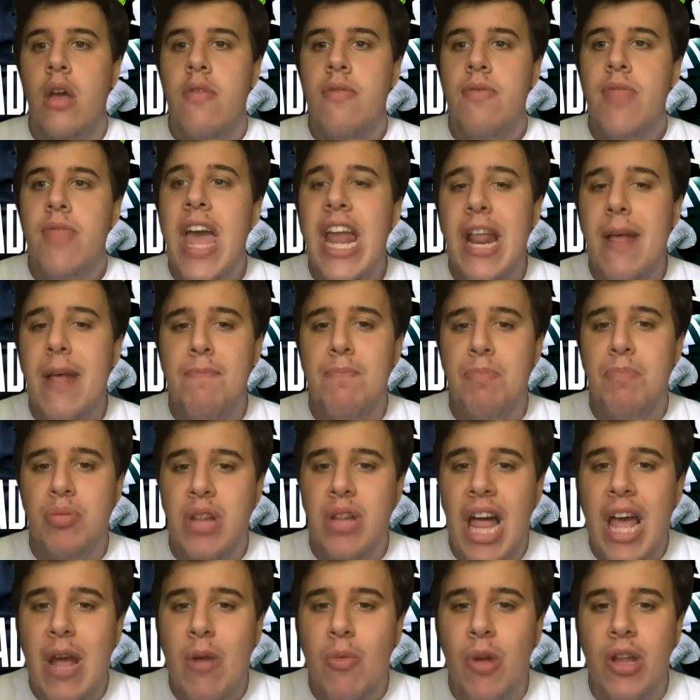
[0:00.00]
They didn't
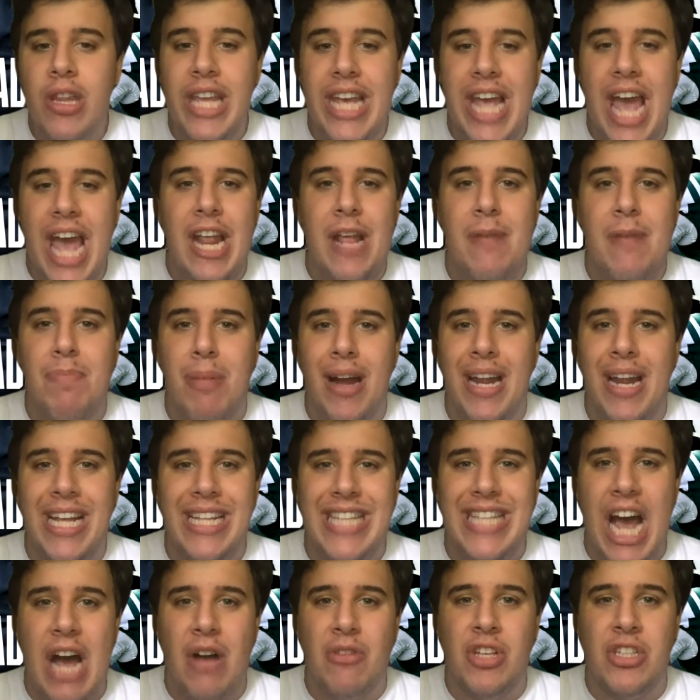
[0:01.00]
play really anybody
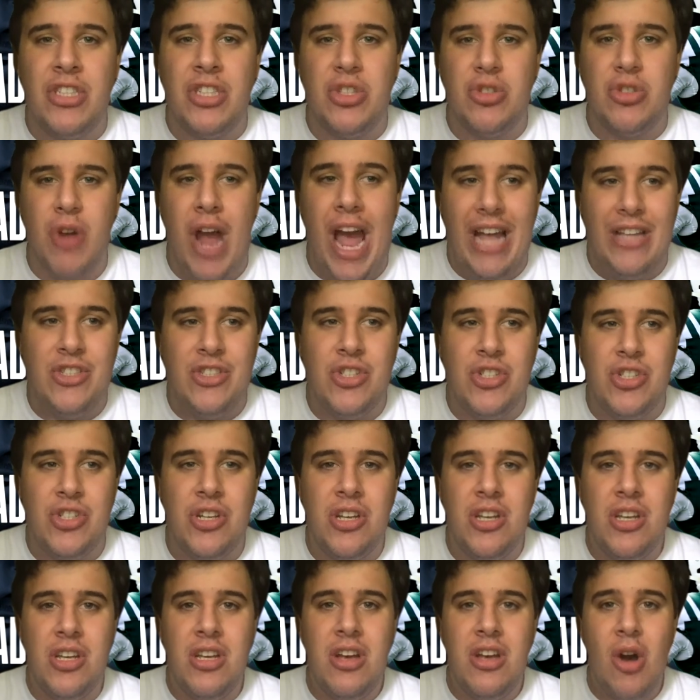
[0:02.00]
down the stretch.
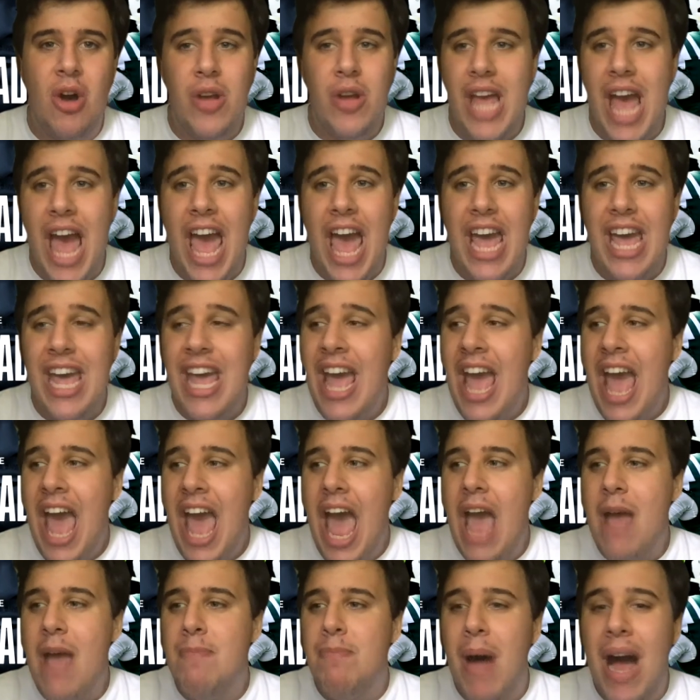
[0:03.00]
Okay?
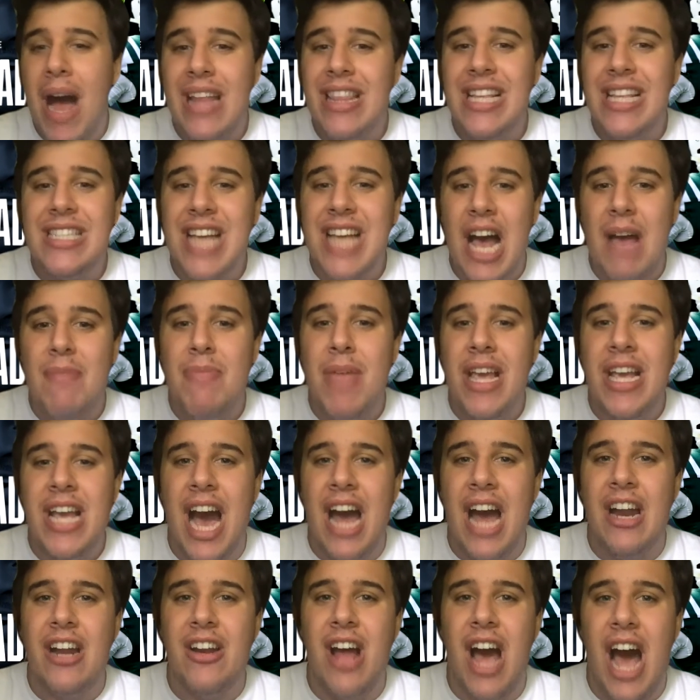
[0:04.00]
And by the time they
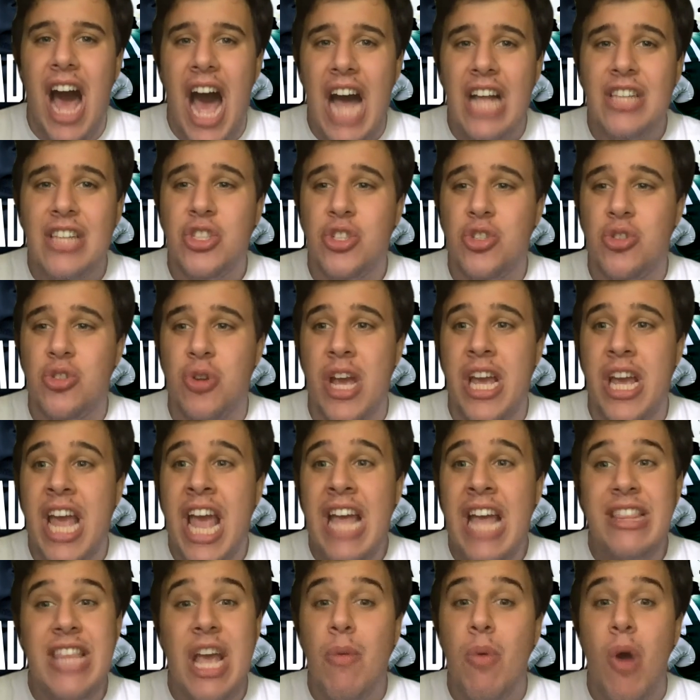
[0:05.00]
got on a hot streak,
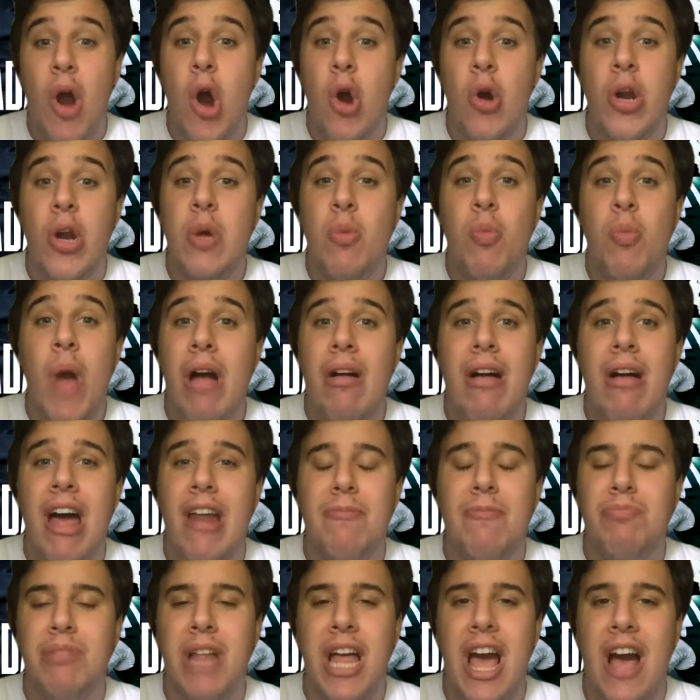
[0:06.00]
they were already well out
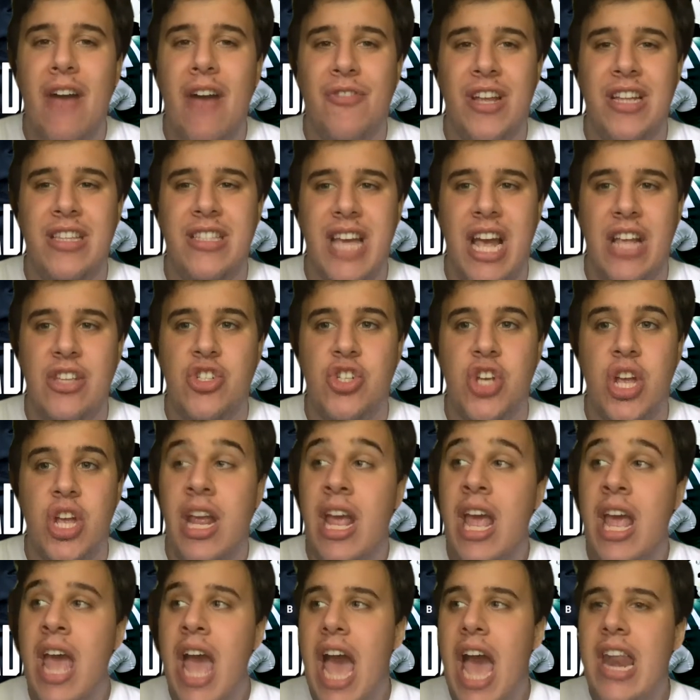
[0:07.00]
of playoff contention.
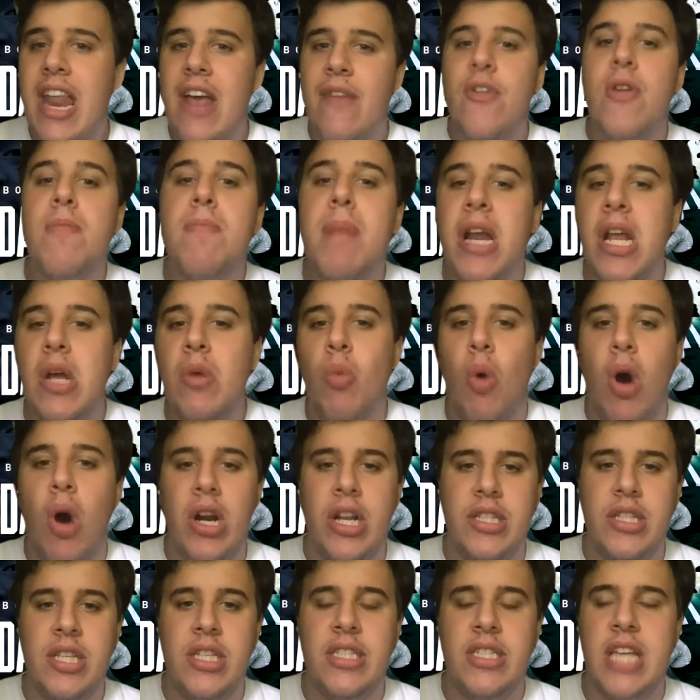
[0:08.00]
And everybody
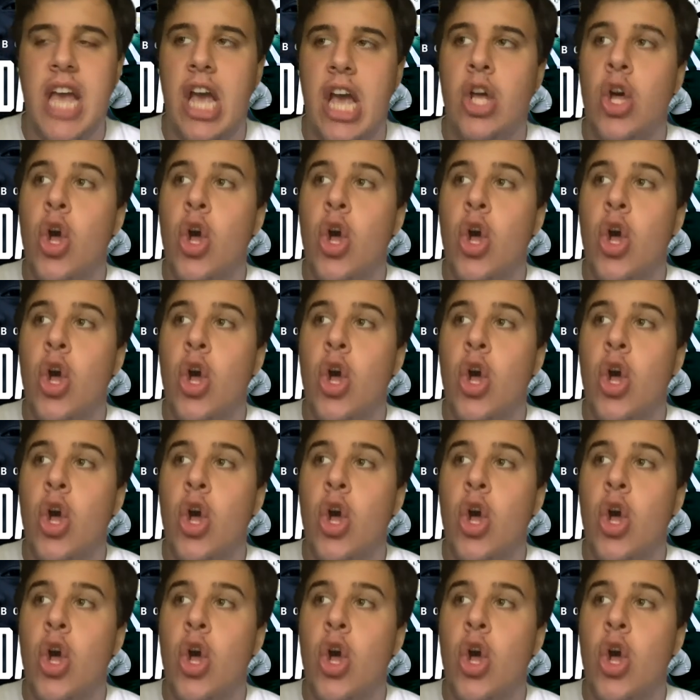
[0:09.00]
wanted to say,